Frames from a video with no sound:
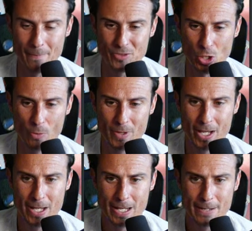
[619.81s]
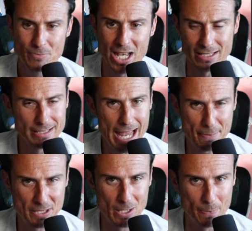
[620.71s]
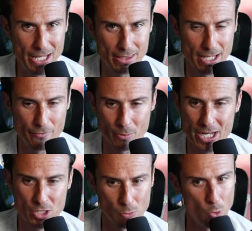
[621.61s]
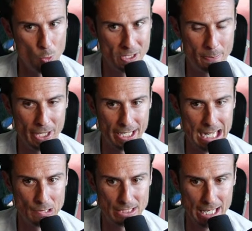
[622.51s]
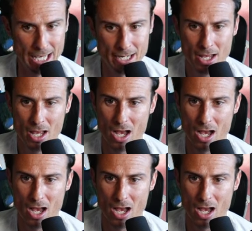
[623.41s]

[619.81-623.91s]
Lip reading: So, yeah, snaps is a big thing for me because we're only picking out 10,